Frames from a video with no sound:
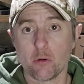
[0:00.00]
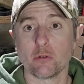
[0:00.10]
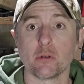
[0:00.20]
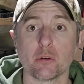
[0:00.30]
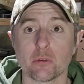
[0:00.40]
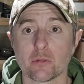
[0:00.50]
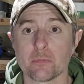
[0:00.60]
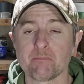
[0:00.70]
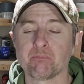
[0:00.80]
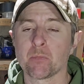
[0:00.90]
you use.
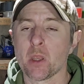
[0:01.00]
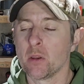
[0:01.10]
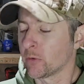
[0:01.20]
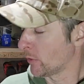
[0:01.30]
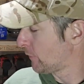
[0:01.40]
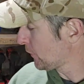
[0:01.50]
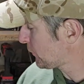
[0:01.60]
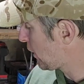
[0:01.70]
So first